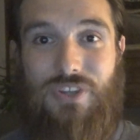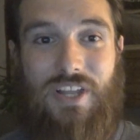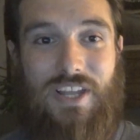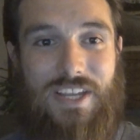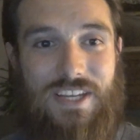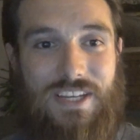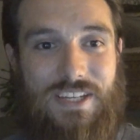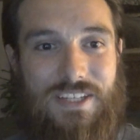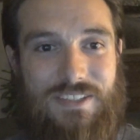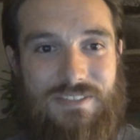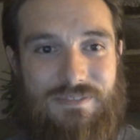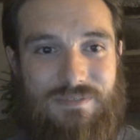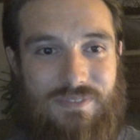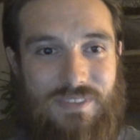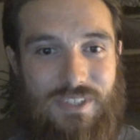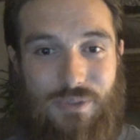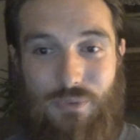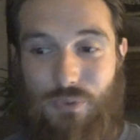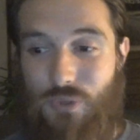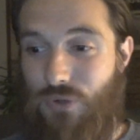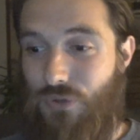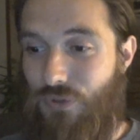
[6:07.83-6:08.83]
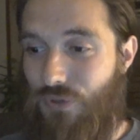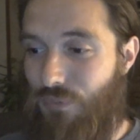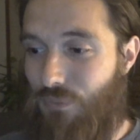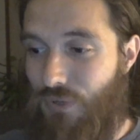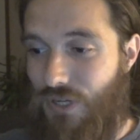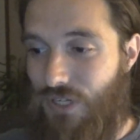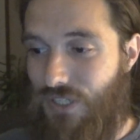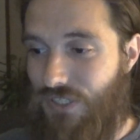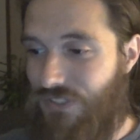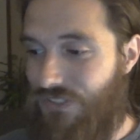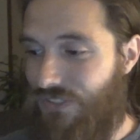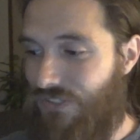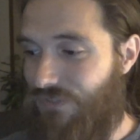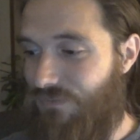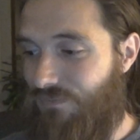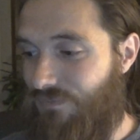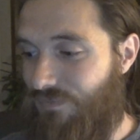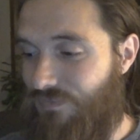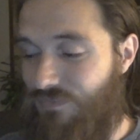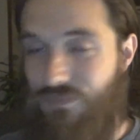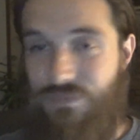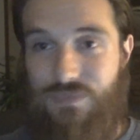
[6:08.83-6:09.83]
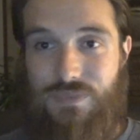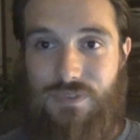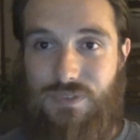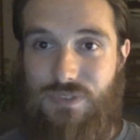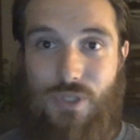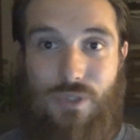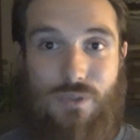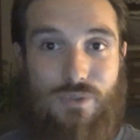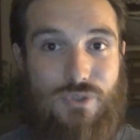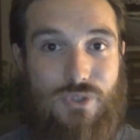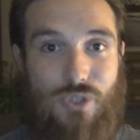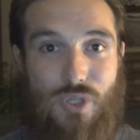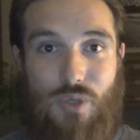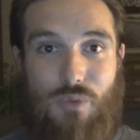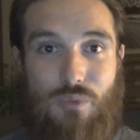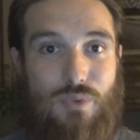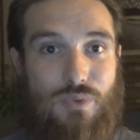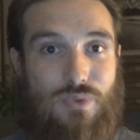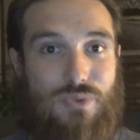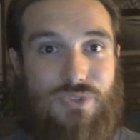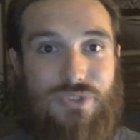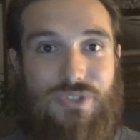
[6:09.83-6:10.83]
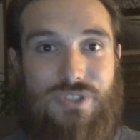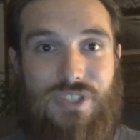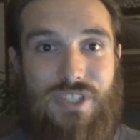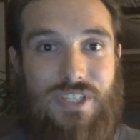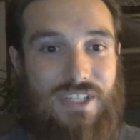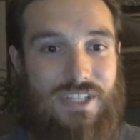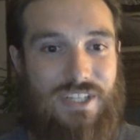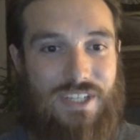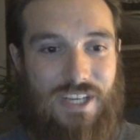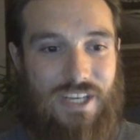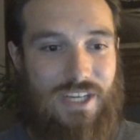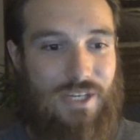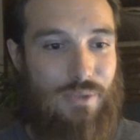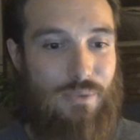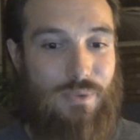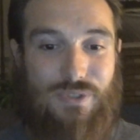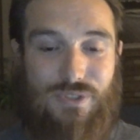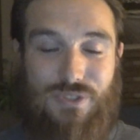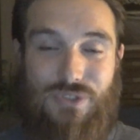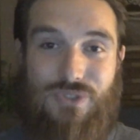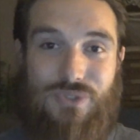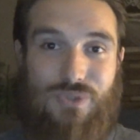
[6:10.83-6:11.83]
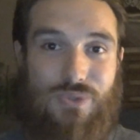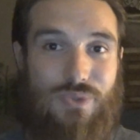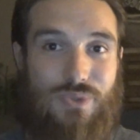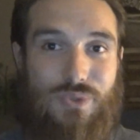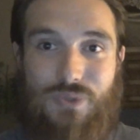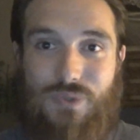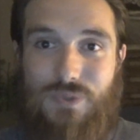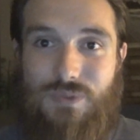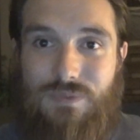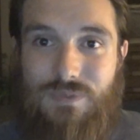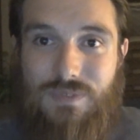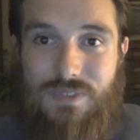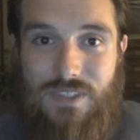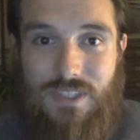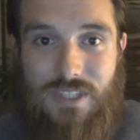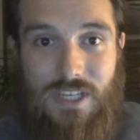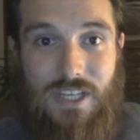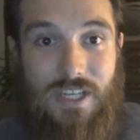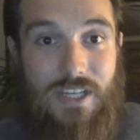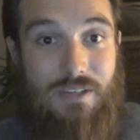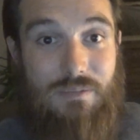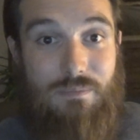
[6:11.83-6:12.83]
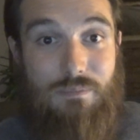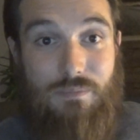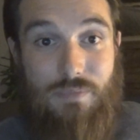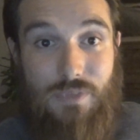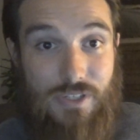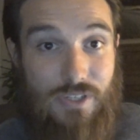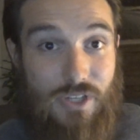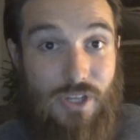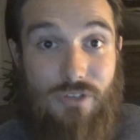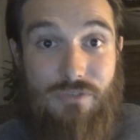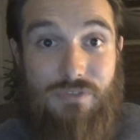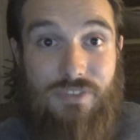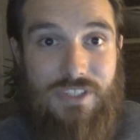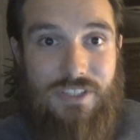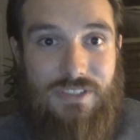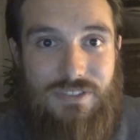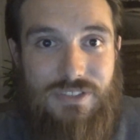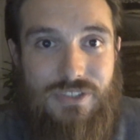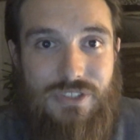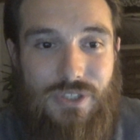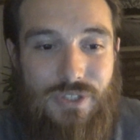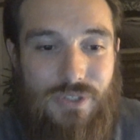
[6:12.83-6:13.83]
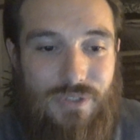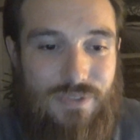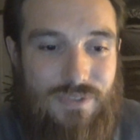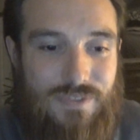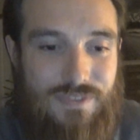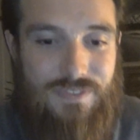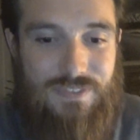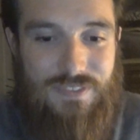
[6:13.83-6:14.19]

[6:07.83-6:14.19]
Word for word: Like he rode the bus, no troubles, and he went to school, and he loved it. So